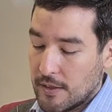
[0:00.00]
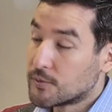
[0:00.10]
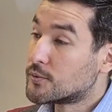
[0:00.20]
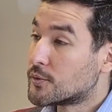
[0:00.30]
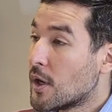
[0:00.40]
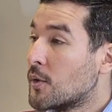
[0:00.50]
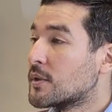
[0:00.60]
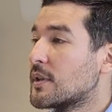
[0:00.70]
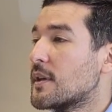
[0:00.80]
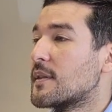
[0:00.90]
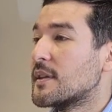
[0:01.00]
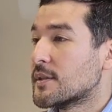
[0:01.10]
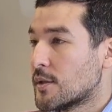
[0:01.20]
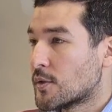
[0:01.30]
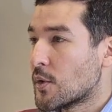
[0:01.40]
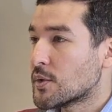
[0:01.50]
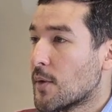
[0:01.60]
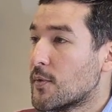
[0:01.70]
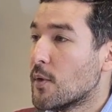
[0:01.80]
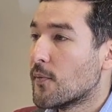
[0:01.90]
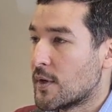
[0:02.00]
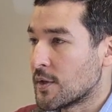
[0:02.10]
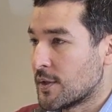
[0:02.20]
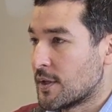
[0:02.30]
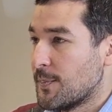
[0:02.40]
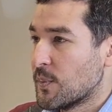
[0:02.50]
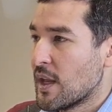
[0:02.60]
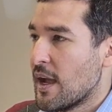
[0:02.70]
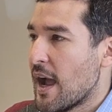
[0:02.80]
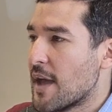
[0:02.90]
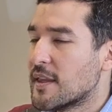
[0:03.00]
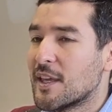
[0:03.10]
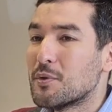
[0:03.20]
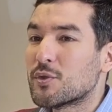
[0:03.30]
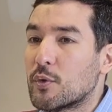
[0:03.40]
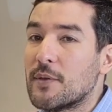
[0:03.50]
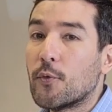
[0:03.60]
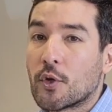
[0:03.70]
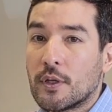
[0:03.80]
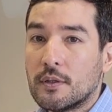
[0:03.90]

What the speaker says: wrote The Sorrows of Young Werther. I think he was 24.